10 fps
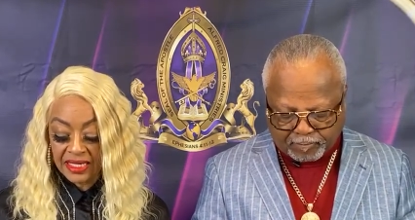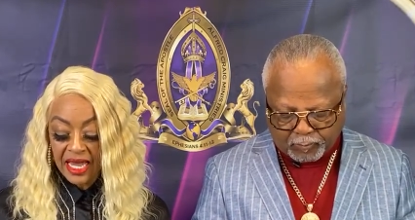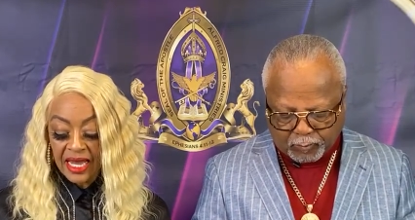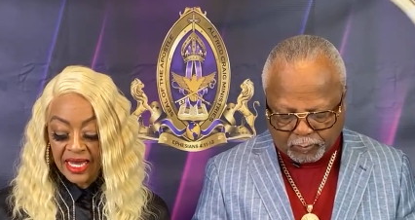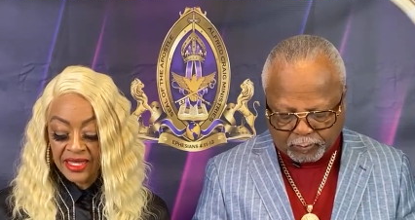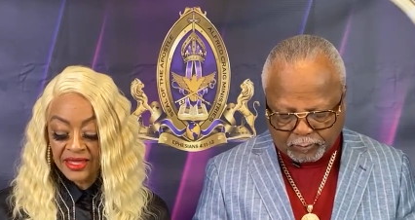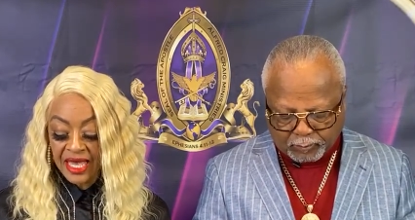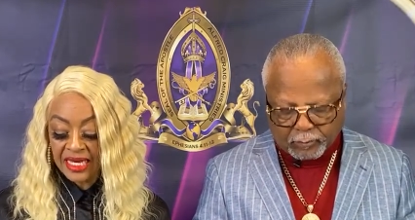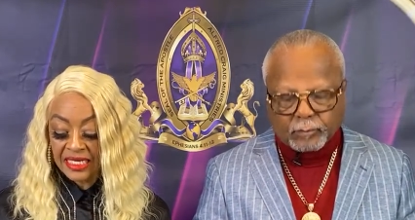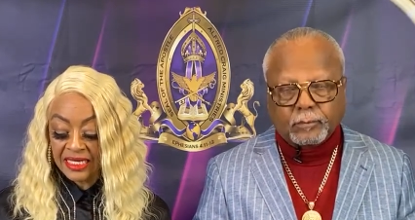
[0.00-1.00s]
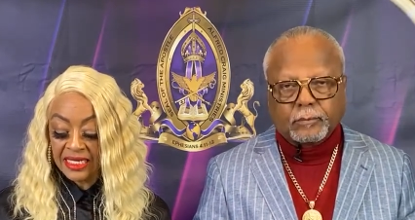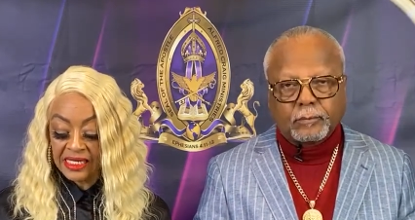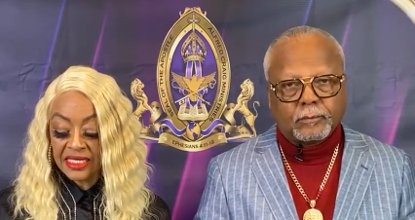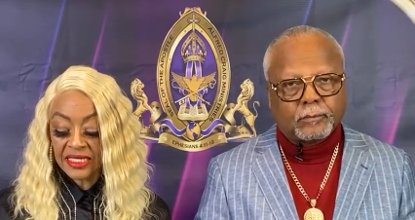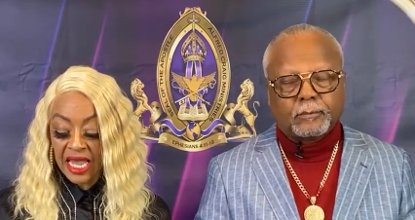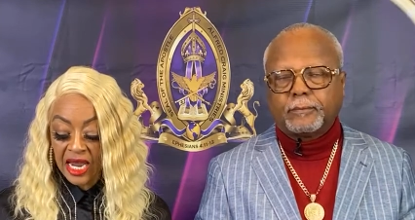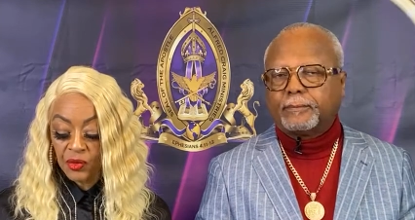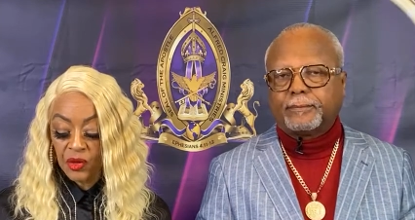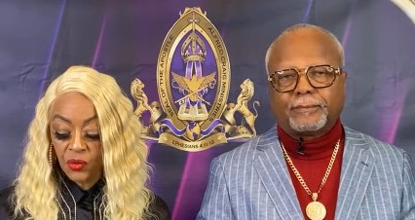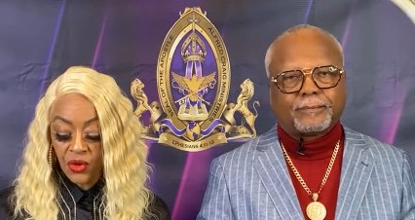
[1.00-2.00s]
Speaker 1: mm-hmm. and that he is
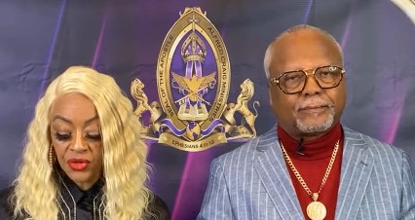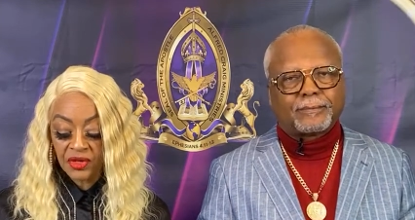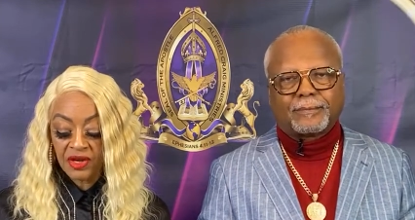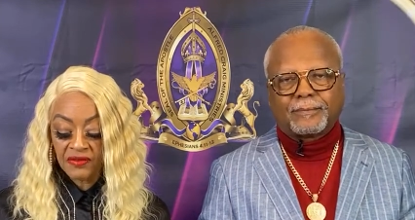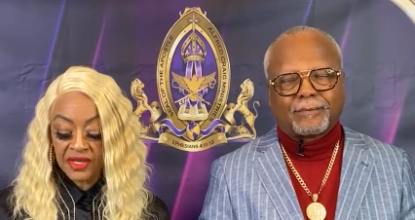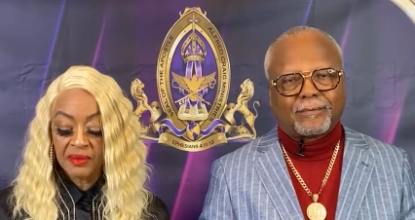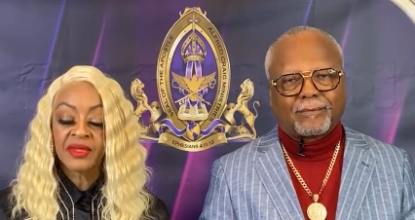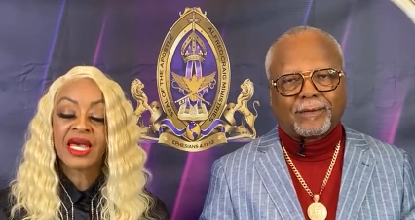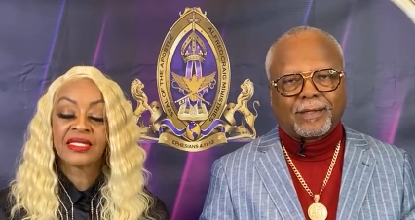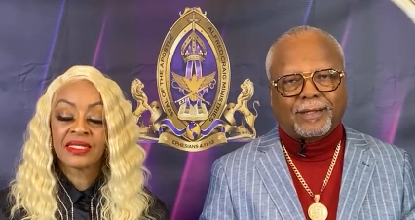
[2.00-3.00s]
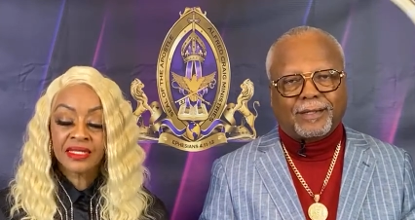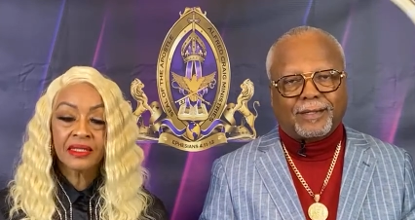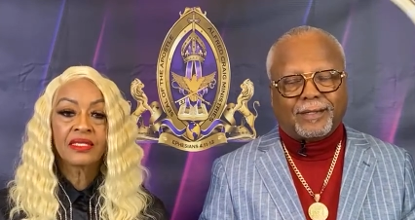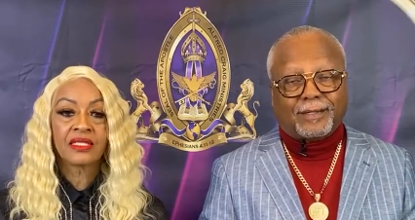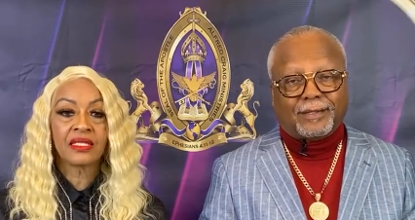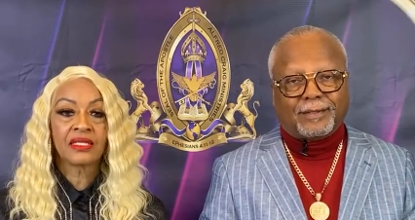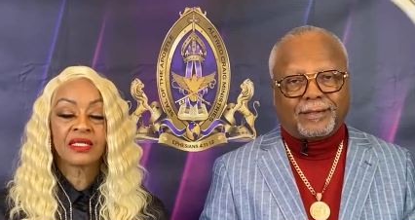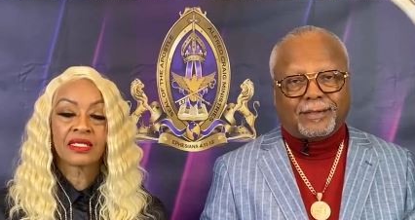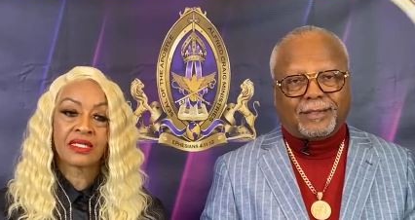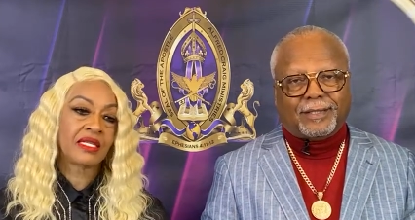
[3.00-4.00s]
a rewarder of them that
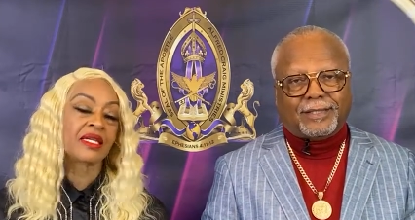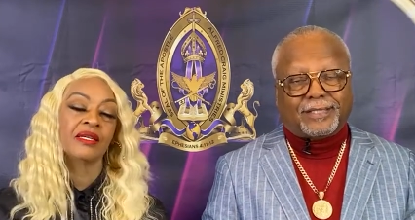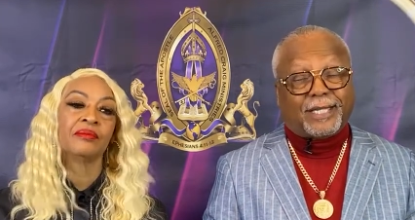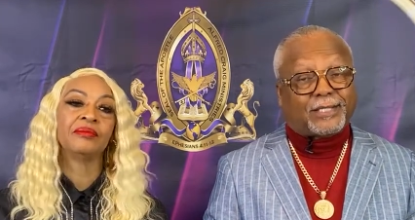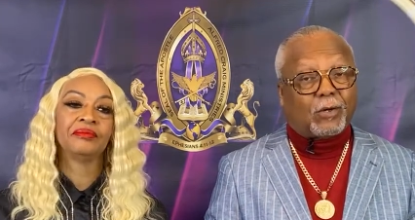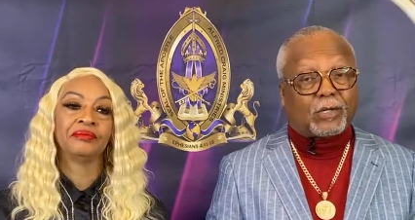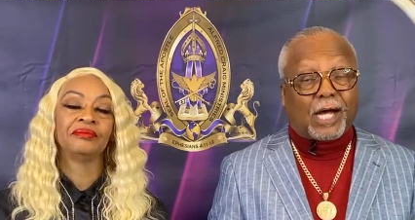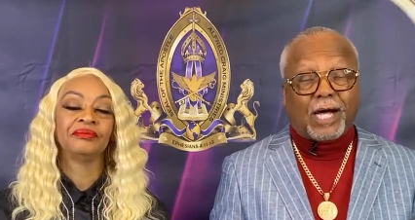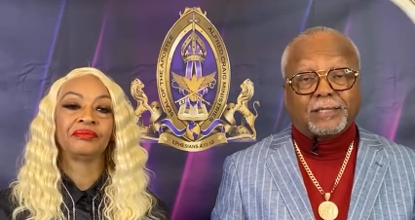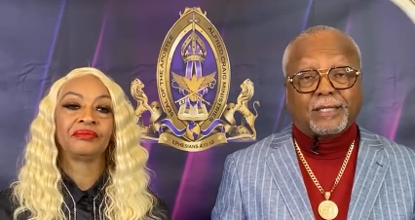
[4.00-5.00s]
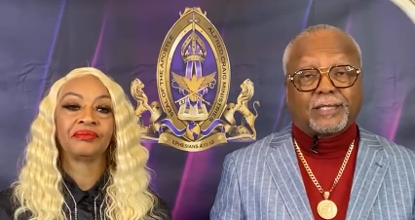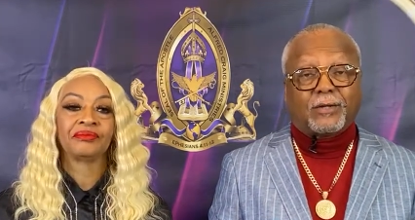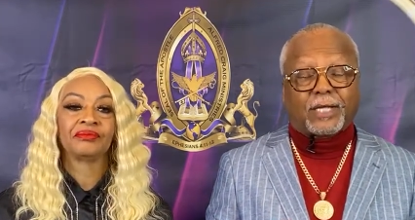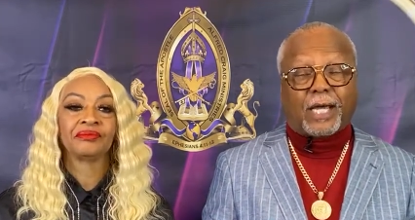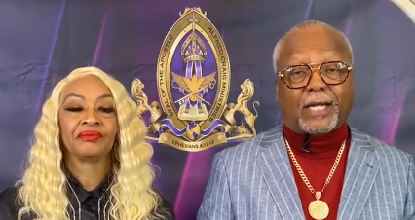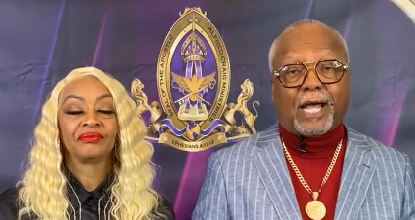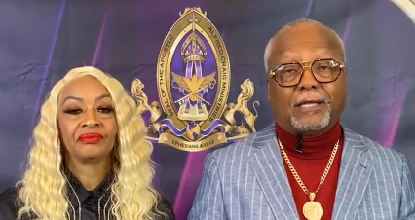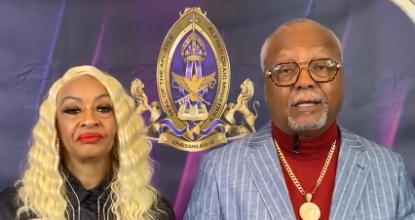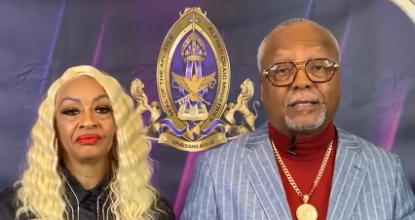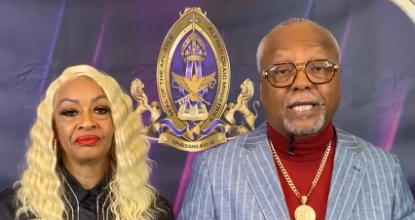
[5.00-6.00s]
diligently seek
Speaker 2: him. See, so God says, okay,
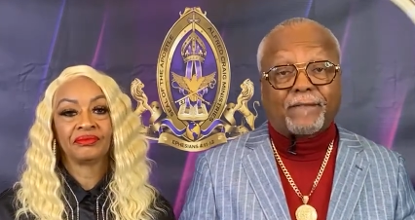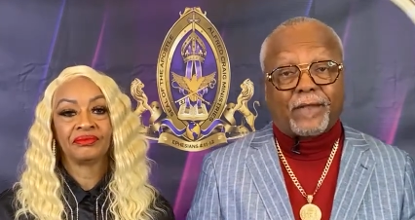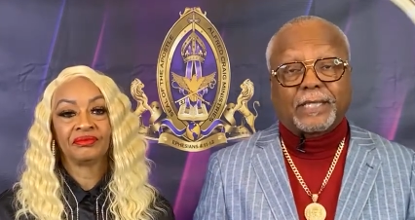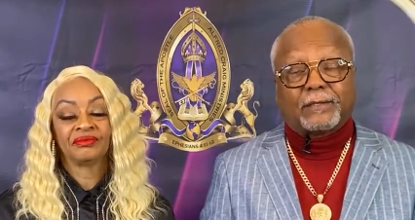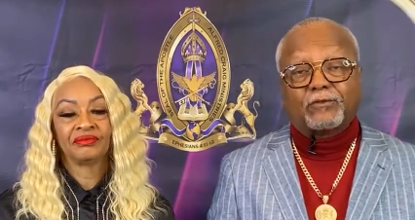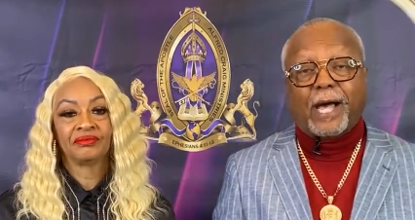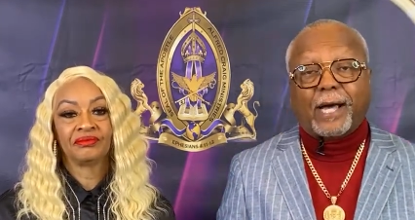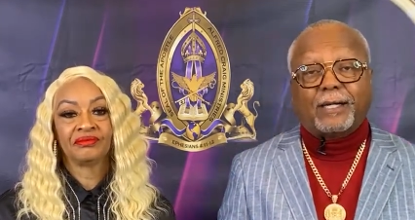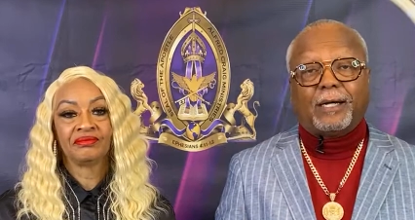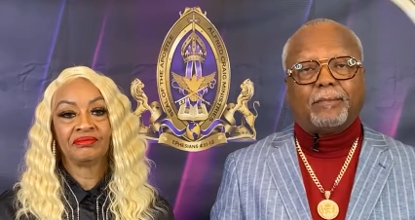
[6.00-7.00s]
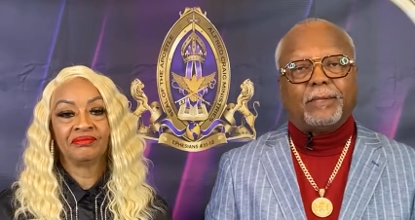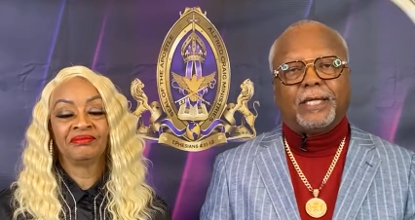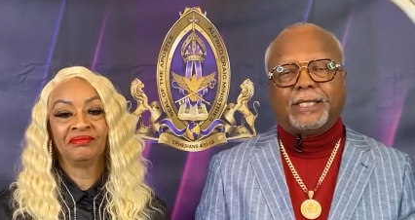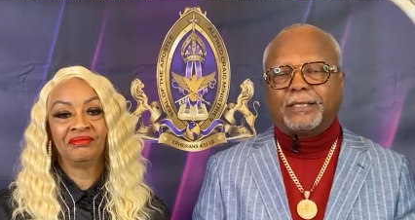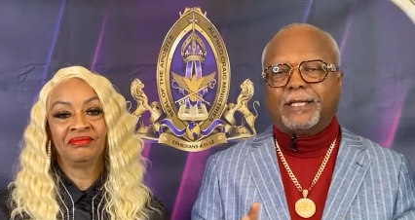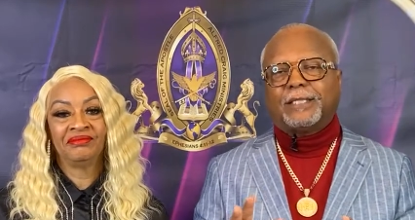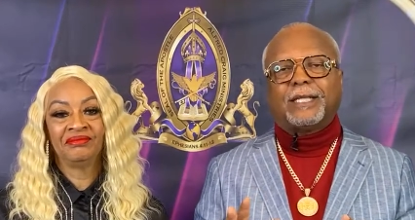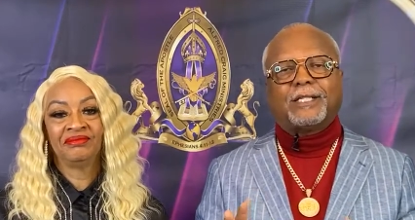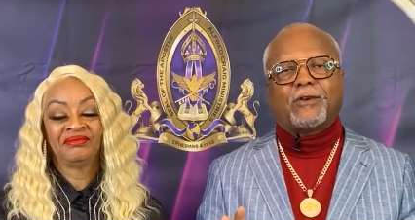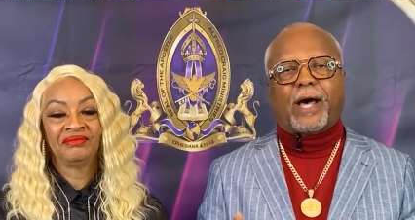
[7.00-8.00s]
now it looks like things are dried up. He said, nice
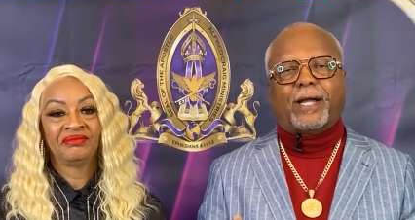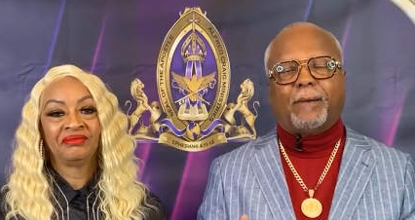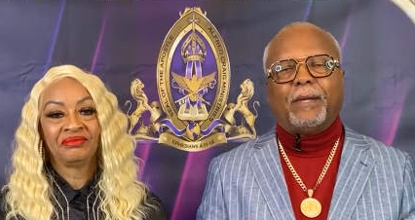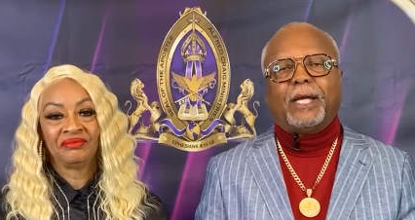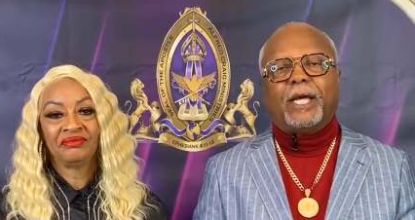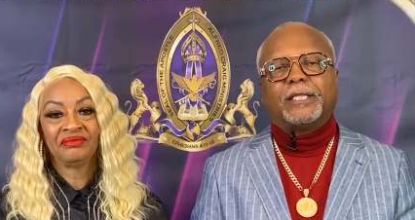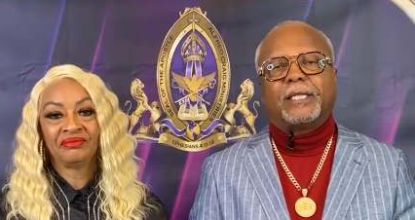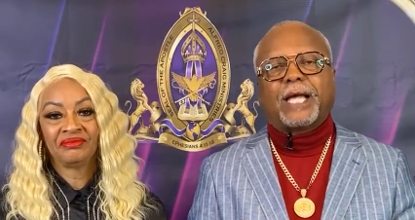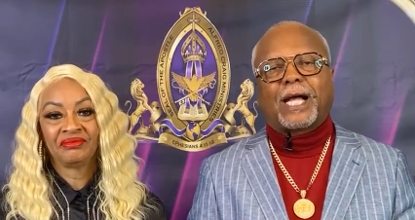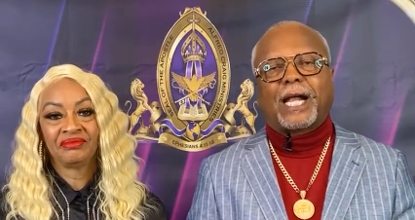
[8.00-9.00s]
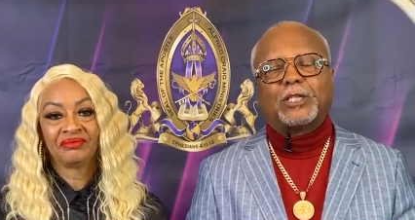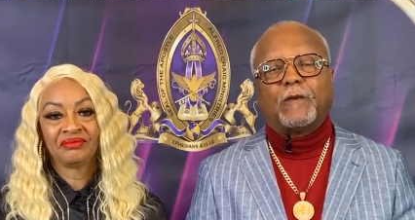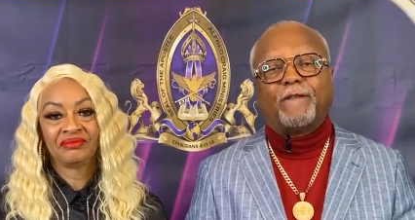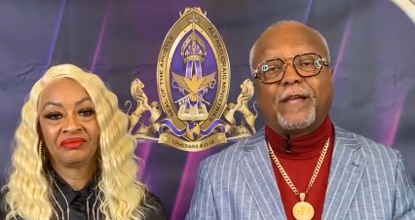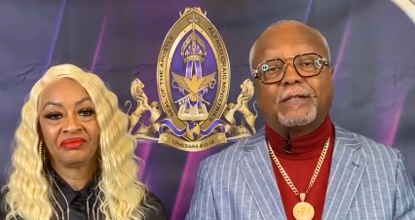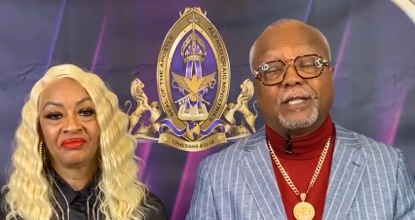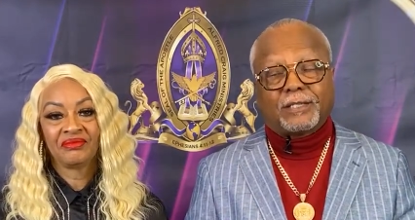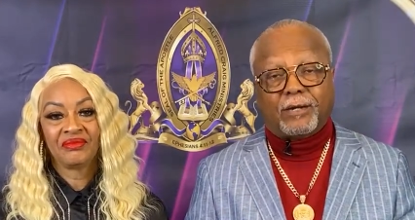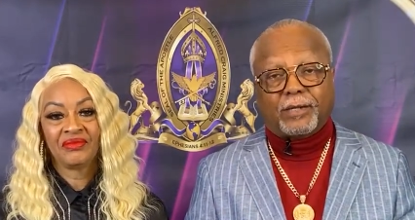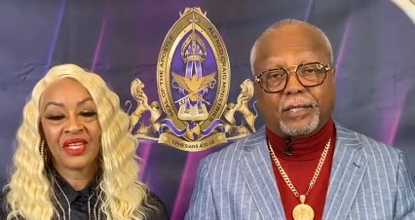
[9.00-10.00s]
thing dried up. It just, I got to get your faith in
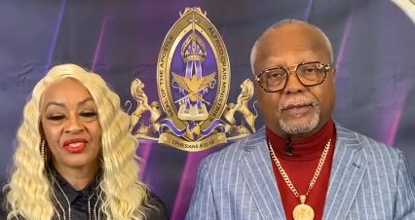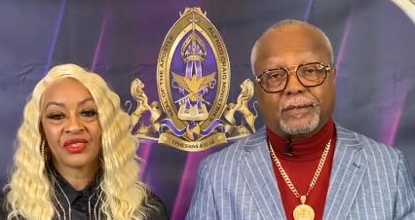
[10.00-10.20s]
this area.